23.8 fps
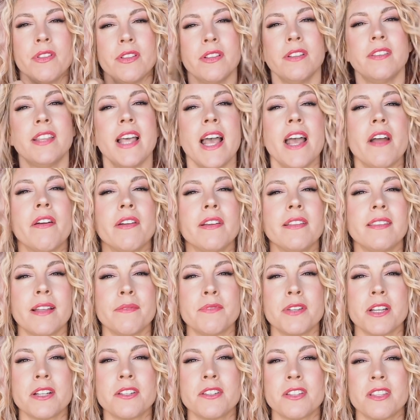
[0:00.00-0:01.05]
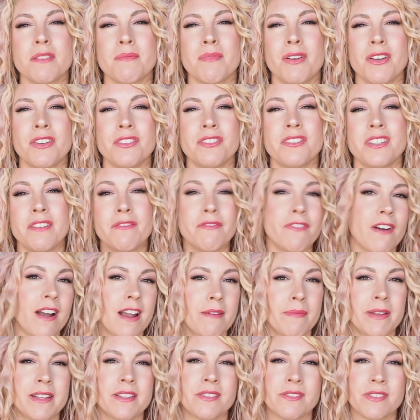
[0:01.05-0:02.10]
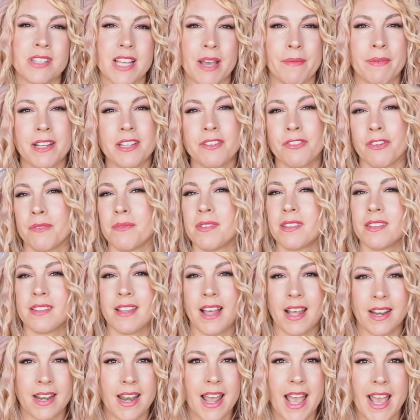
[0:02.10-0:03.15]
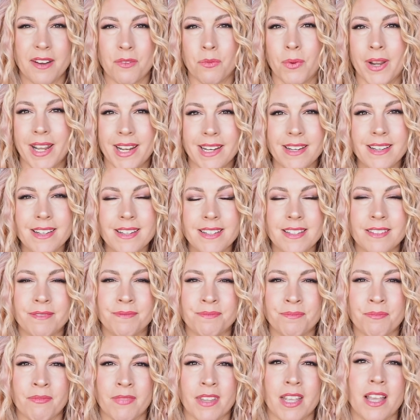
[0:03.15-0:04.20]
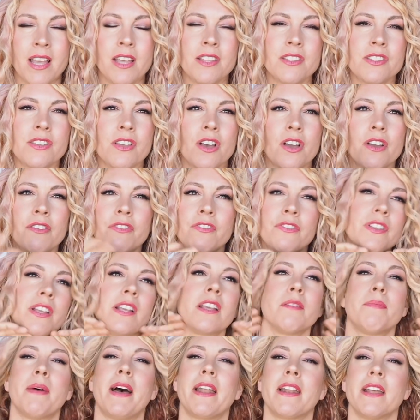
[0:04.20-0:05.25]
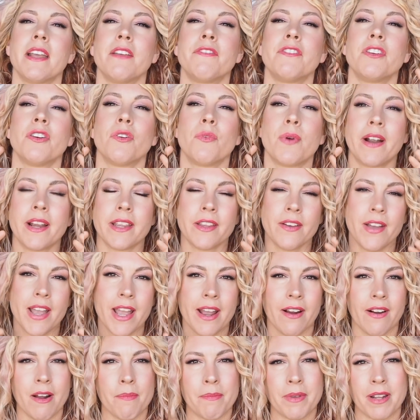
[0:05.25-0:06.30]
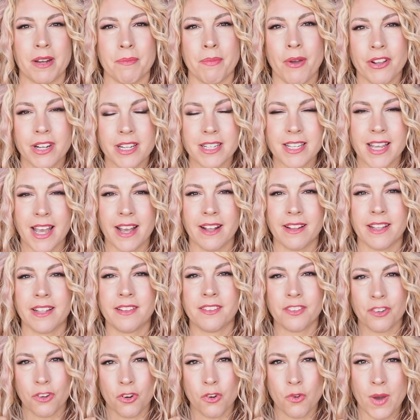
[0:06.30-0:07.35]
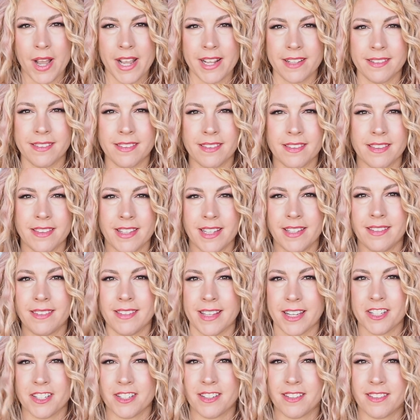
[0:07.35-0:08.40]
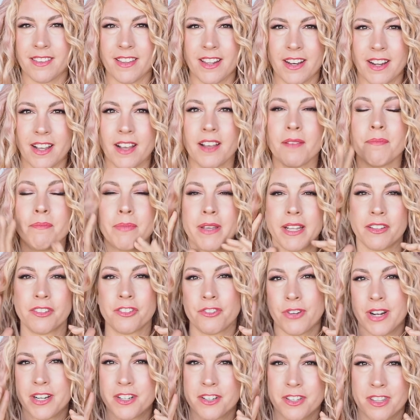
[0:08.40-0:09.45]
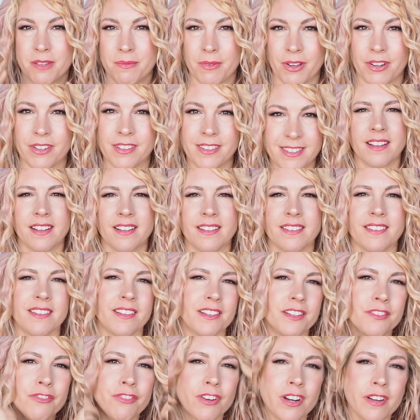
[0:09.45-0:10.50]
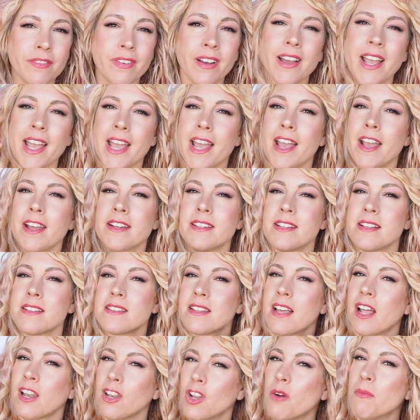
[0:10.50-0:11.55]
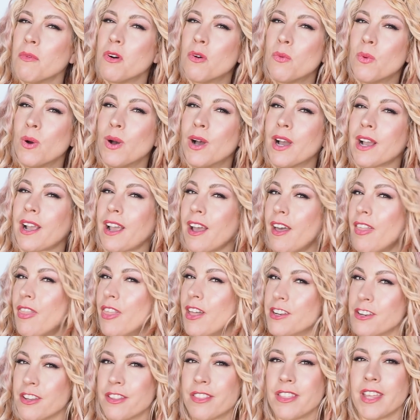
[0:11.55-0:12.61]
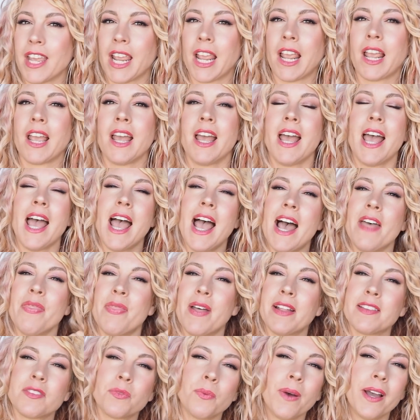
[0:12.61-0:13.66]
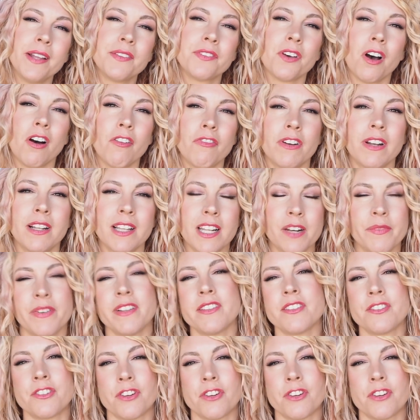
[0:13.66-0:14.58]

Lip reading: This hair is subject to the most environmental damage from sun and wind. So think about it, if you're wearing your hair up in a ponytail, it's always these sections that are being stretched the most. So the front of our hair does a lot more work than you think, and that's why it's often a little bit